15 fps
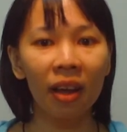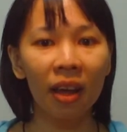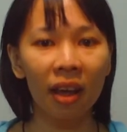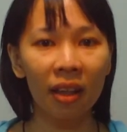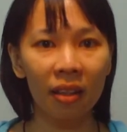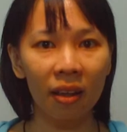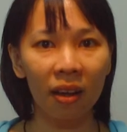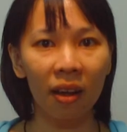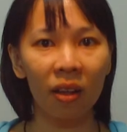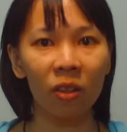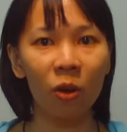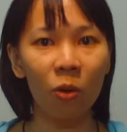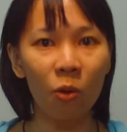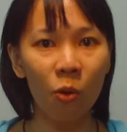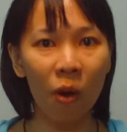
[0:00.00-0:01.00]
and
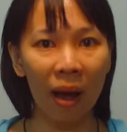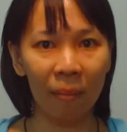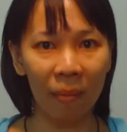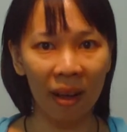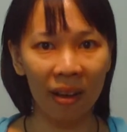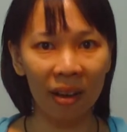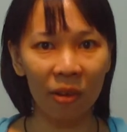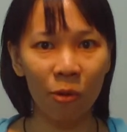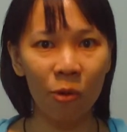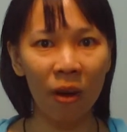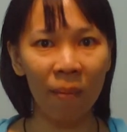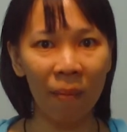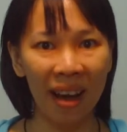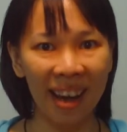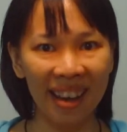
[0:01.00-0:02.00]
know who
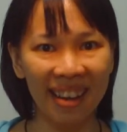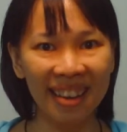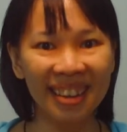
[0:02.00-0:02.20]
am I.